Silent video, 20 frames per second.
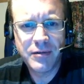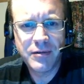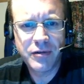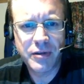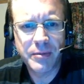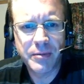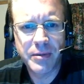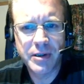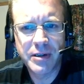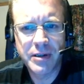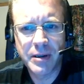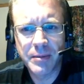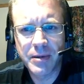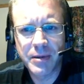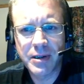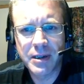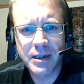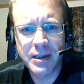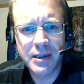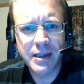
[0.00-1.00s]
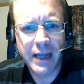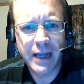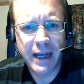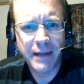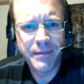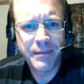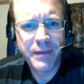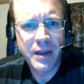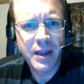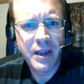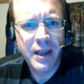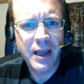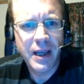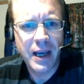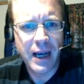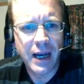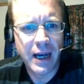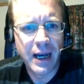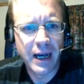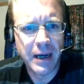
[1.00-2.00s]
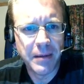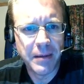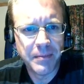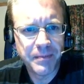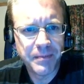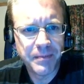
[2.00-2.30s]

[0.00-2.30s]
So I'm going to double click that. I